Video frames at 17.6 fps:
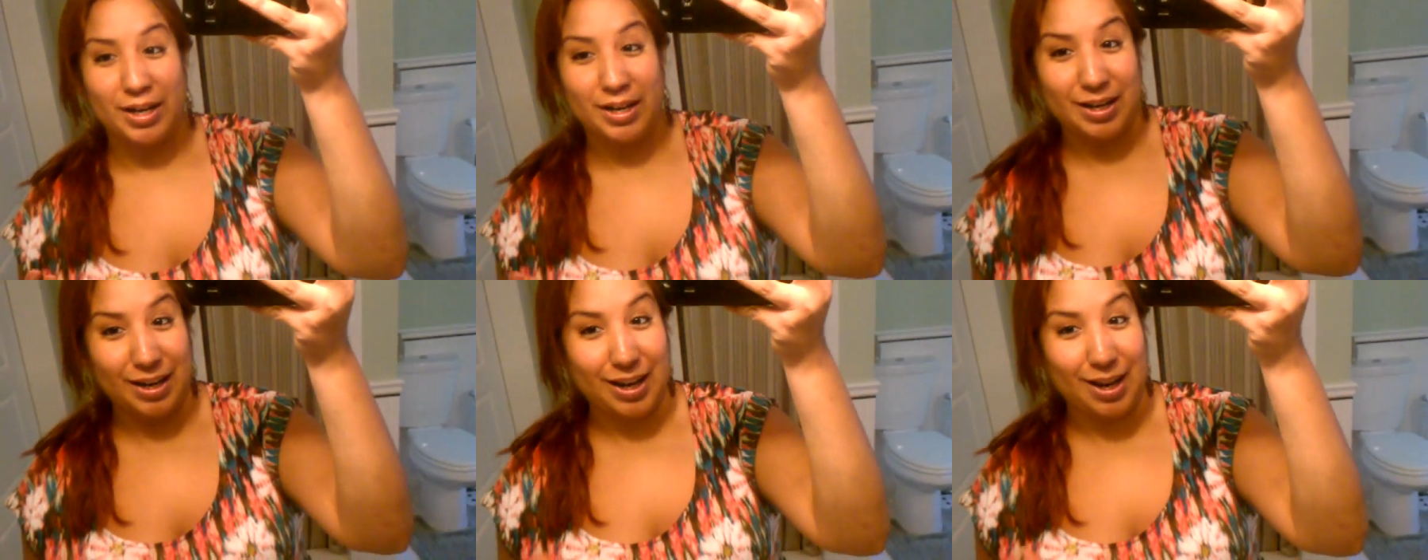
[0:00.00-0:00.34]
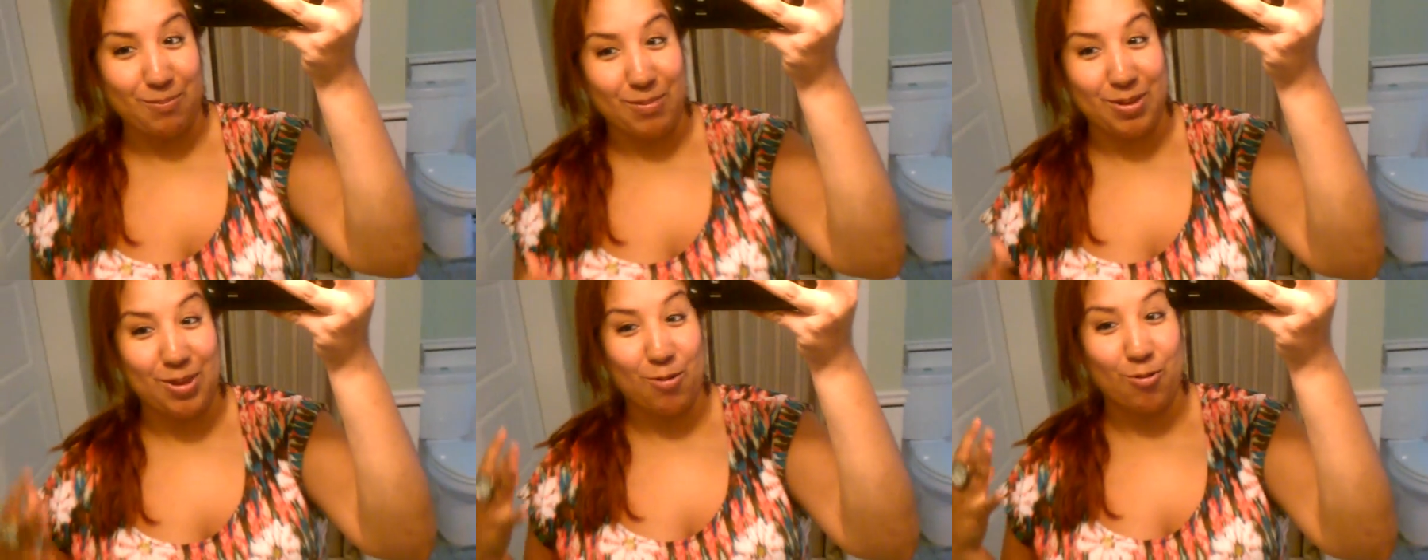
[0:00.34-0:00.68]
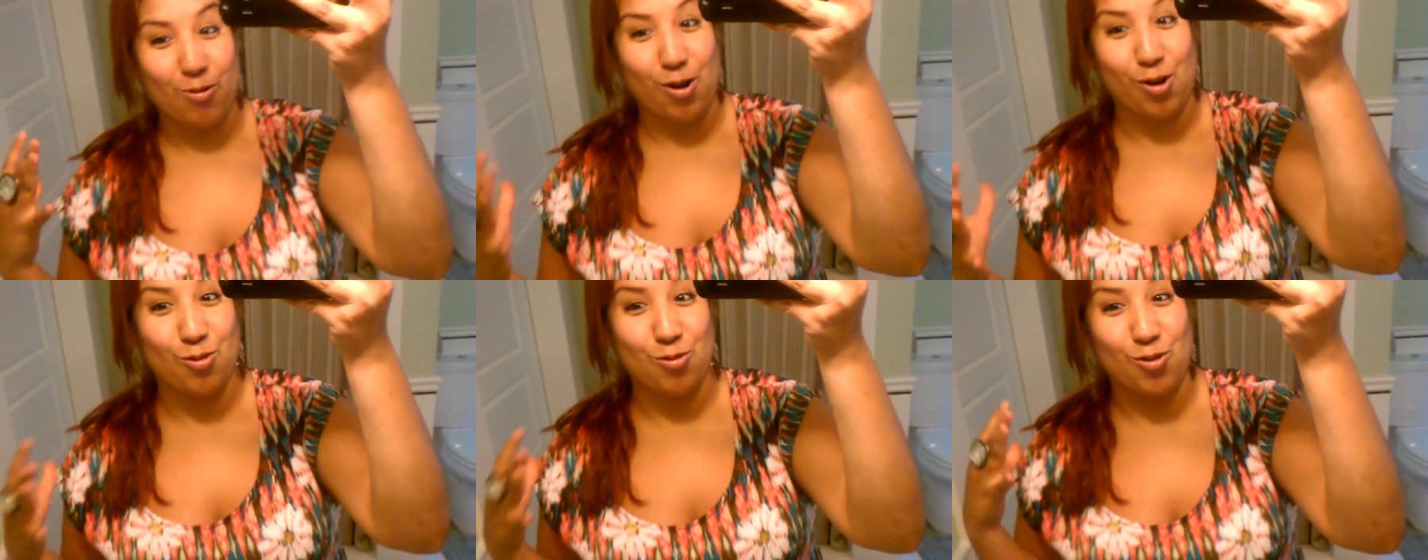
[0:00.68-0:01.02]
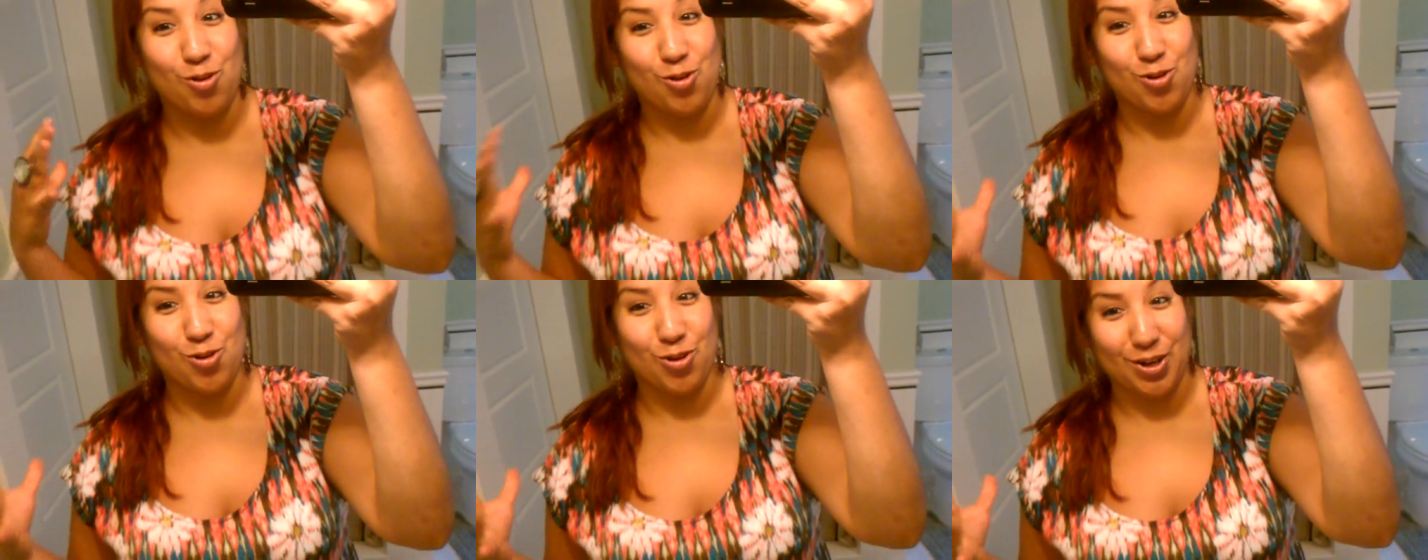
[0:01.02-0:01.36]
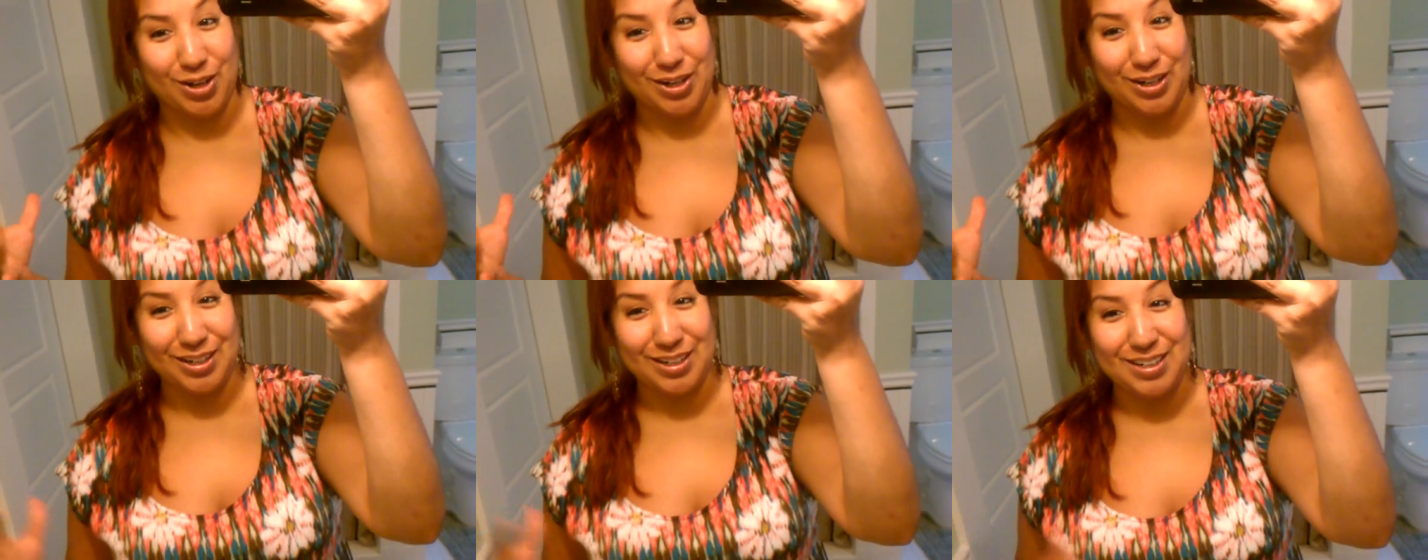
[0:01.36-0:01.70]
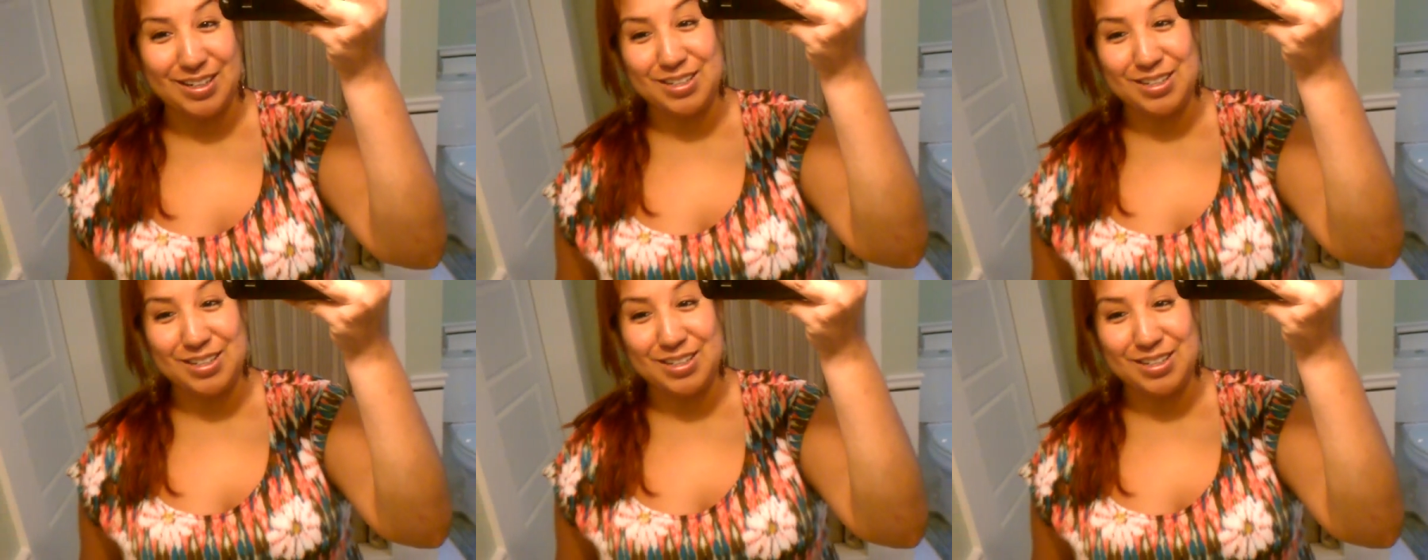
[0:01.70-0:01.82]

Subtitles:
and it gave me the wrong order.